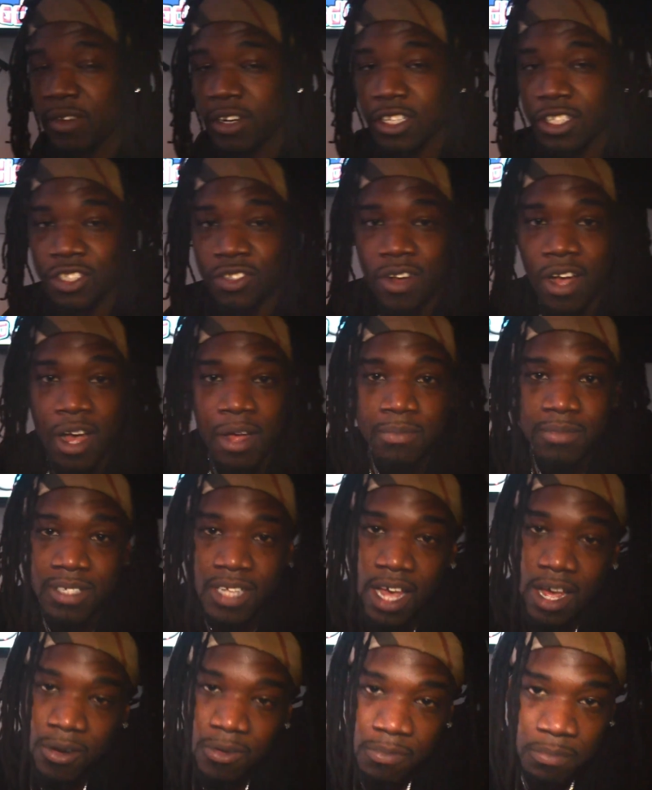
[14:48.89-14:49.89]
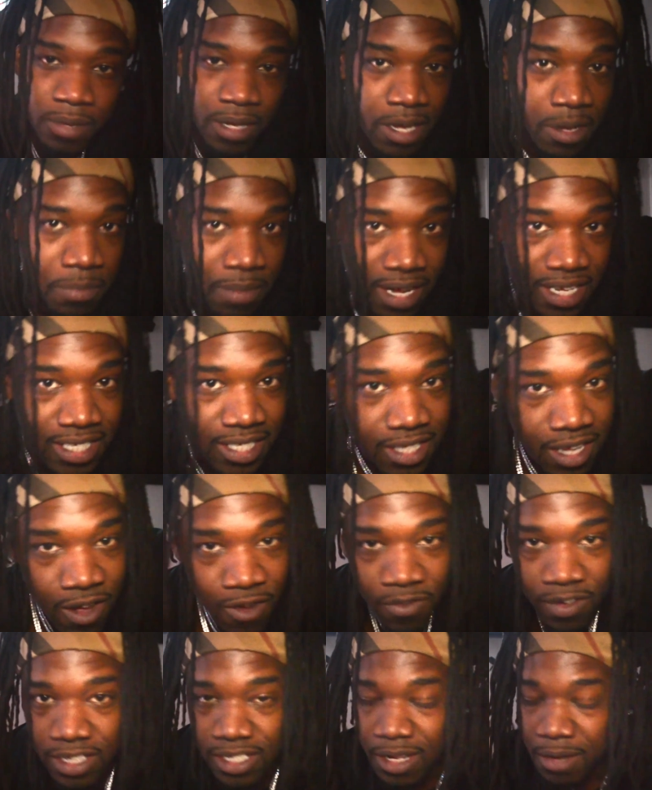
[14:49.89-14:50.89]
the drop, title Being
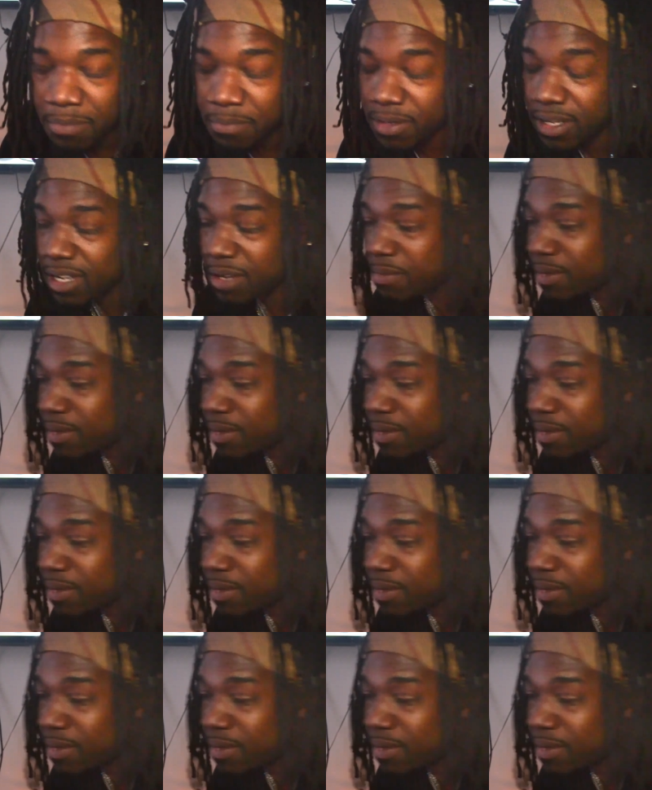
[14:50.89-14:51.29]
Myself, because I'm being